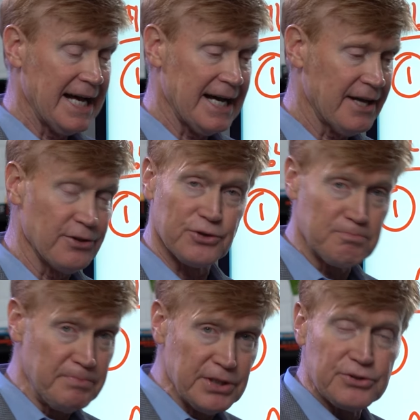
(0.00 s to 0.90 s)

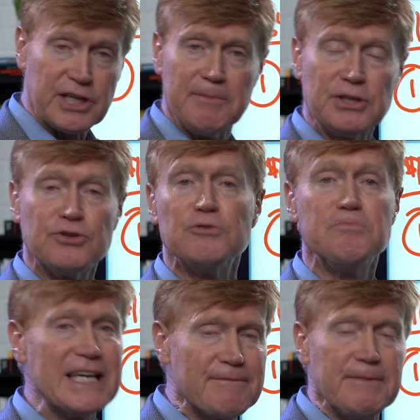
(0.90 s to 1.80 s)
those bills coming to the
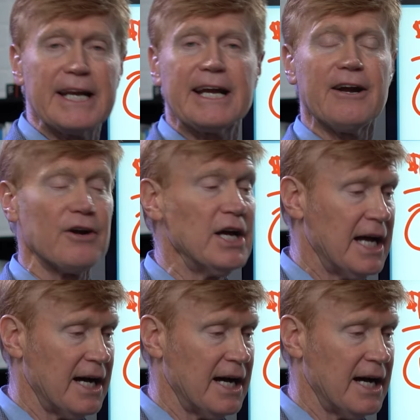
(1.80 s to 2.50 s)
B of Medicare,